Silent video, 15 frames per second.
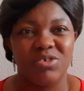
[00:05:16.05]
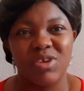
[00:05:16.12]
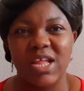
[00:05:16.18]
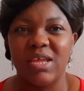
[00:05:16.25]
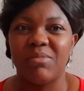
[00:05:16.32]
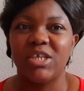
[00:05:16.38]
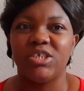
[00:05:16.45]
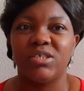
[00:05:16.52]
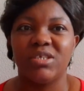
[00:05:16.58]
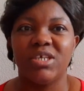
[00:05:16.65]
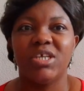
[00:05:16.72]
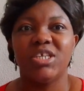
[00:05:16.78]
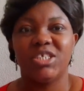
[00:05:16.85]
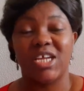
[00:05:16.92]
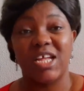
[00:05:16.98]
You can imagine,
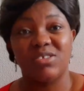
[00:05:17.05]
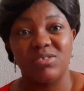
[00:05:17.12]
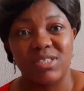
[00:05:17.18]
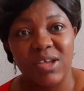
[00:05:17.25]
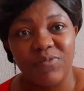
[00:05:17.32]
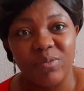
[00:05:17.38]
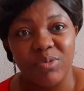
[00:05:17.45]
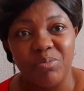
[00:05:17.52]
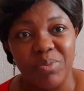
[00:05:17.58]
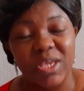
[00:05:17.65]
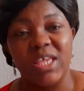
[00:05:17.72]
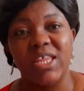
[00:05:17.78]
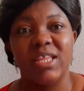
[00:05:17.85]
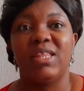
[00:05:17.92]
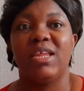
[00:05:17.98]
she has to start from the
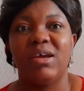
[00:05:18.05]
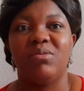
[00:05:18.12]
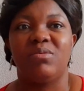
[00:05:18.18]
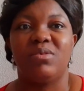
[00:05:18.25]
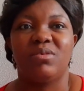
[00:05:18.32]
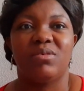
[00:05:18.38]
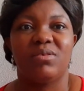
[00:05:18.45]
beginning now.